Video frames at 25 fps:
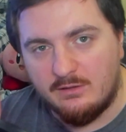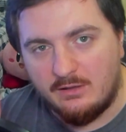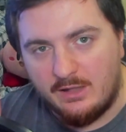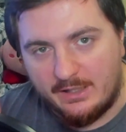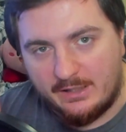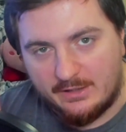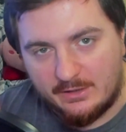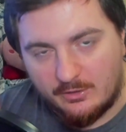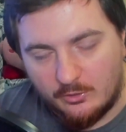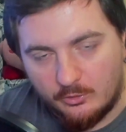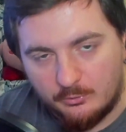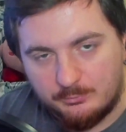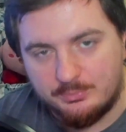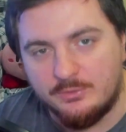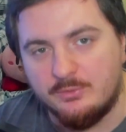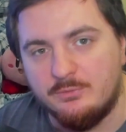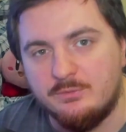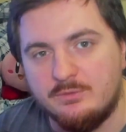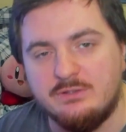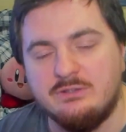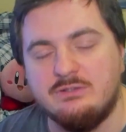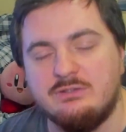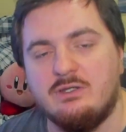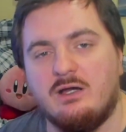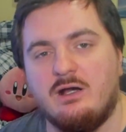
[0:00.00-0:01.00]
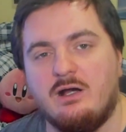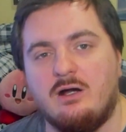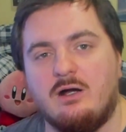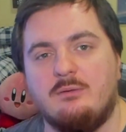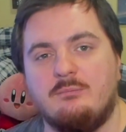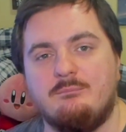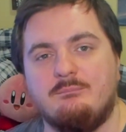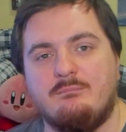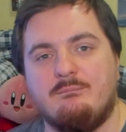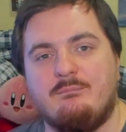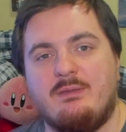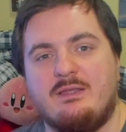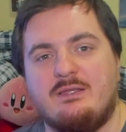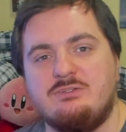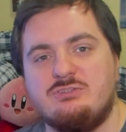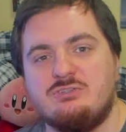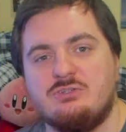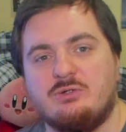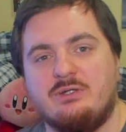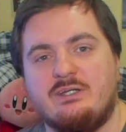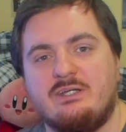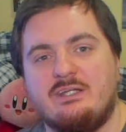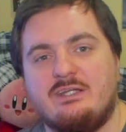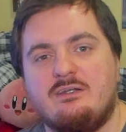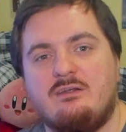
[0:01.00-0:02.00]
and I hope you
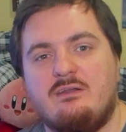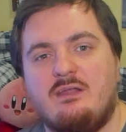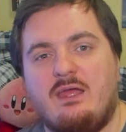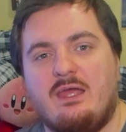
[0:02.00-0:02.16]
enjoyed it.